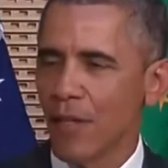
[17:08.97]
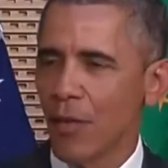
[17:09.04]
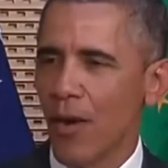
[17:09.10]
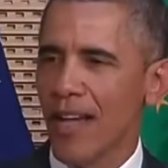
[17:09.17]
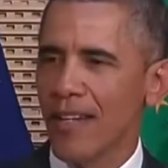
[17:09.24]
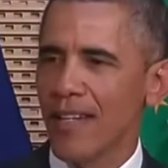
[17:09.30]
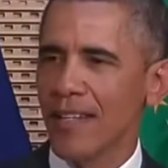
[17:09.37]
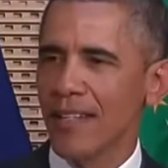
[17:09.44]
and
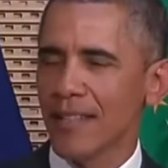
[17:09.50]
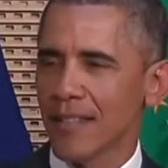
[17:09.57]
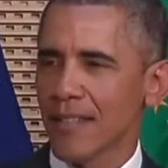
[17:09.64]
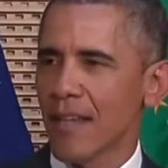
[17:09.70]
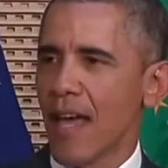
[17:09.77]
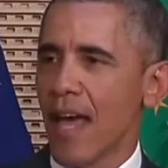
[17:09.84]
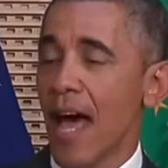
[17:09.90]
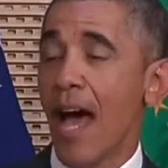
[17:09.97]
new
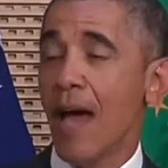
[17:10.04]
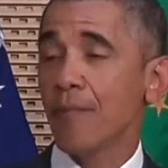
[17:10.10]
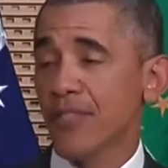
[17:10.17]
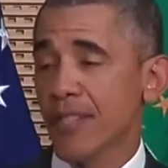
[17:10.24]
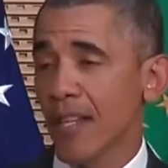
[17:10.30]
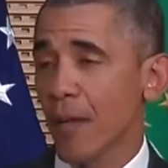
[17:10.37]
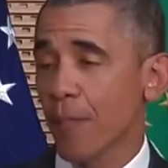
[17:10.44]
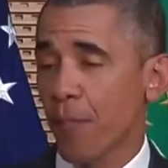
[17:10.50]
ideas.
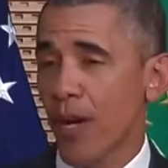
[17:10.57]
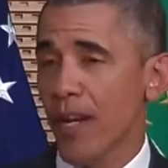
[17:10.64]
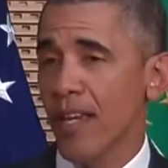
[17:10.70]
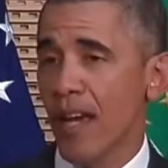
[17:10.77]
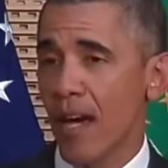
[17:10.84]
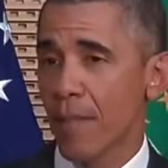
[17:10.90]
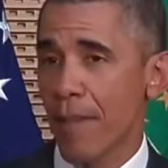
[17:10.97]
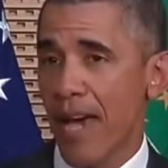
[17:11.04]
I'm still a
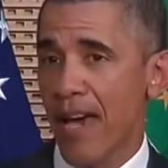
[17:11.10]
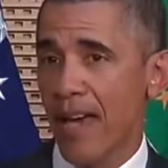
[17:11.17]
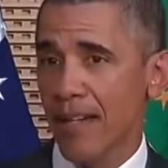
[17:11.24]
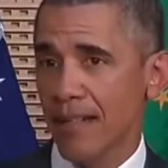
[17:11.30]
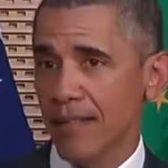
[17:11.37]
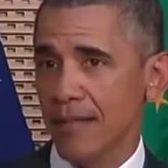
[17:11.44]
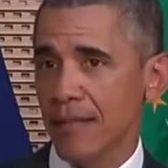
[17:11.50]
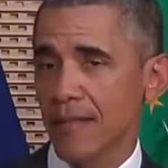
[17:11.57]
pretty young
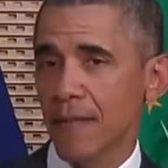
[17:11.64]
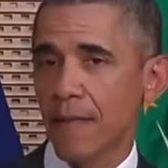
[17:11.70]
man.